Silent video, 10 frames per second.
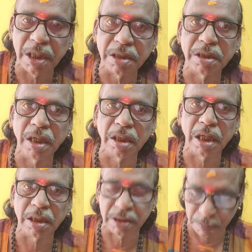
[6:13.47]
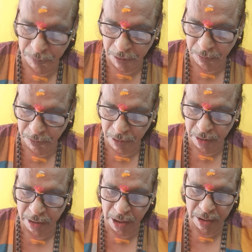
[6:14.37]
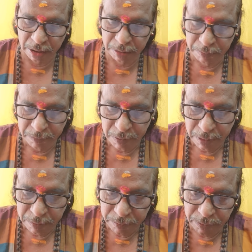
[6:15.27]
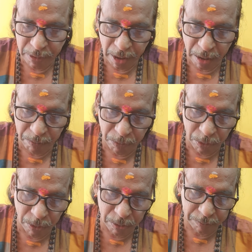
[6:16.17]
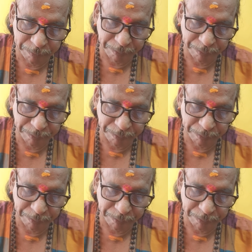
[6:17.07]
has not accepted for that. Therefore,